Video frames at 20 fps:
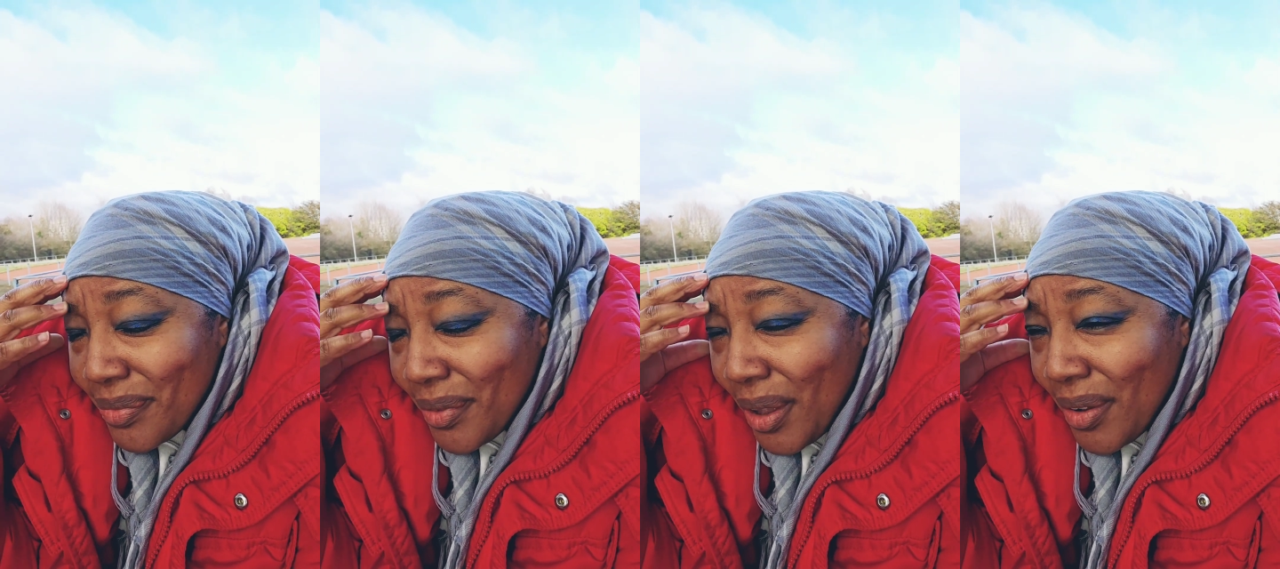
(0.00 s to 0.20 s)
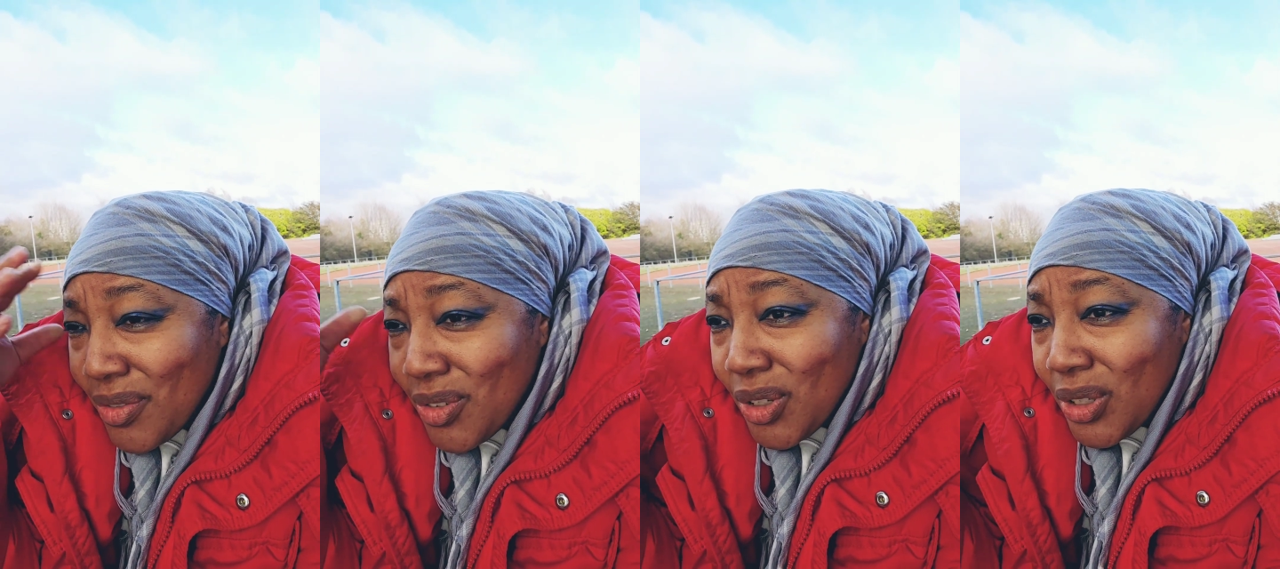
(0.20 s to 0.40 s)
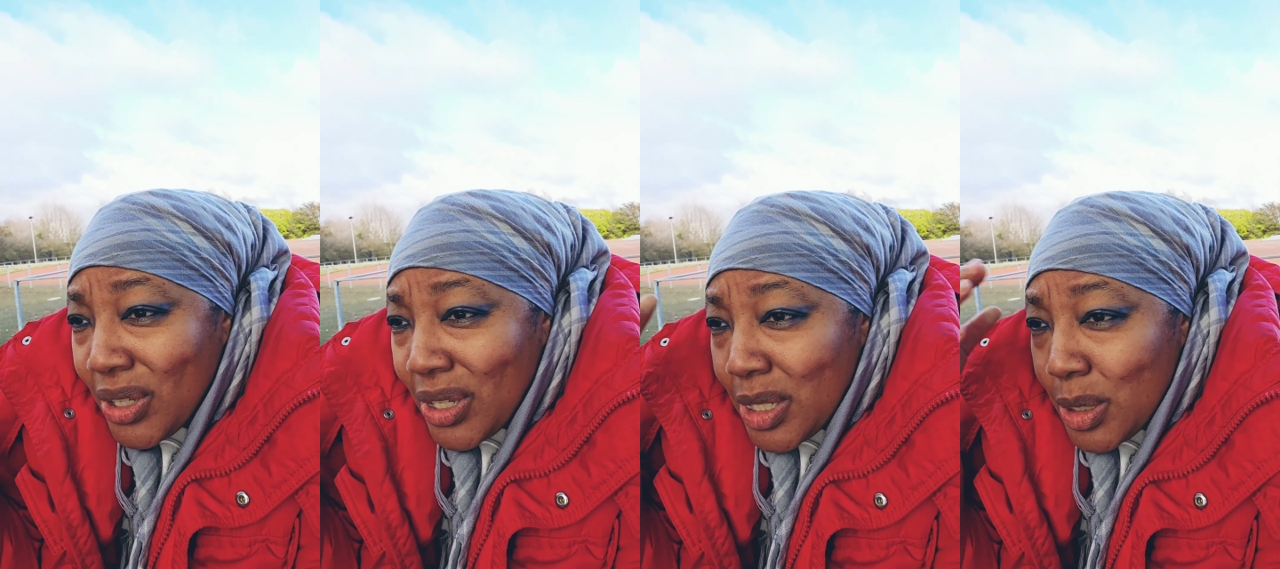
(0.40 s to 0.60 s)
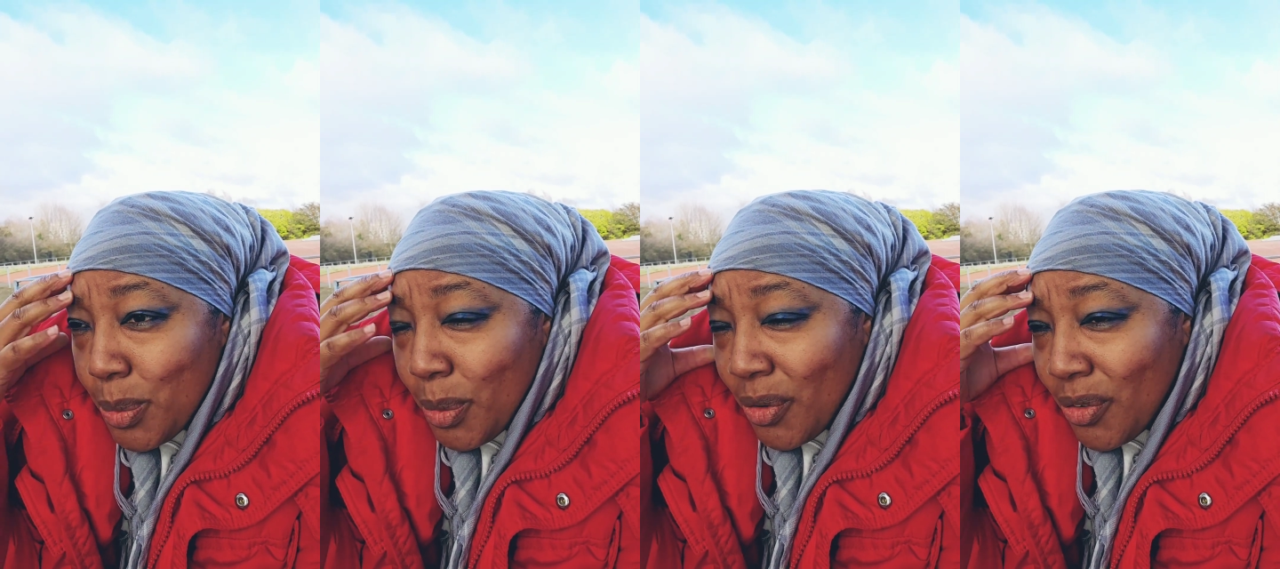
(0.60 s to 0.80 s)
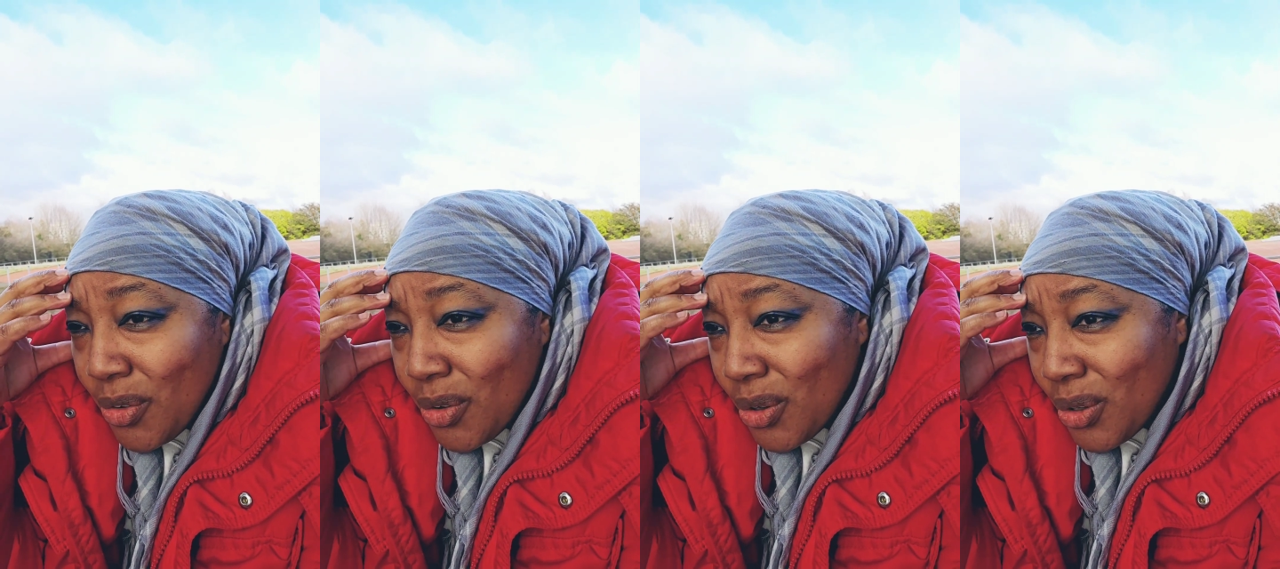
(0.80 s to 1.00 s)
I've done this
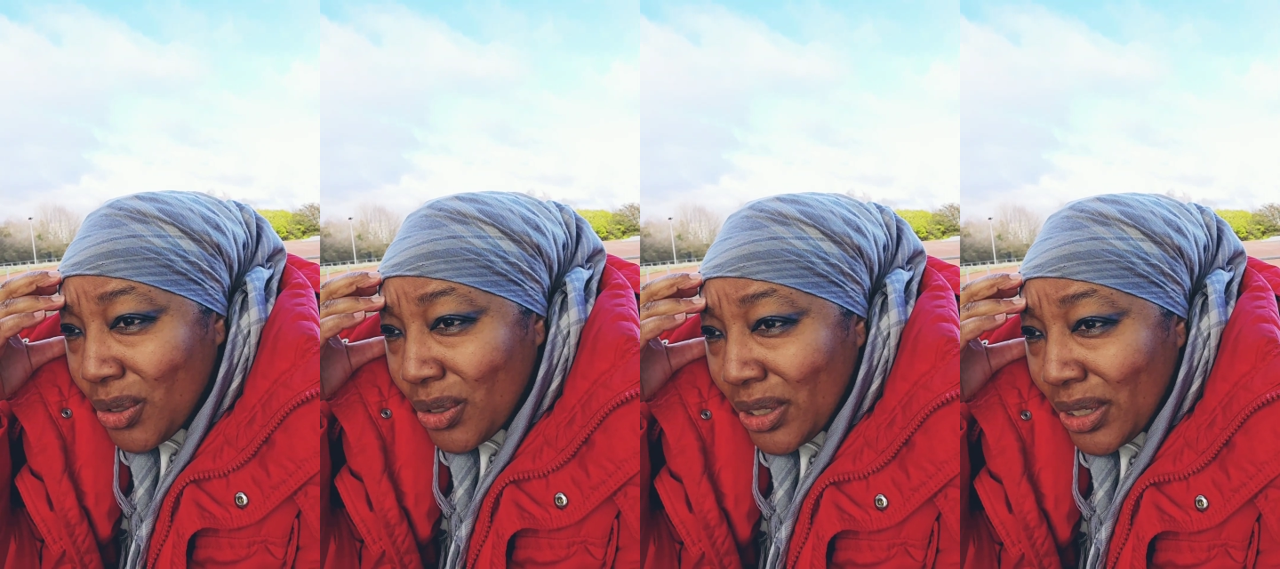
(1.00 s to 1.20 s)
before,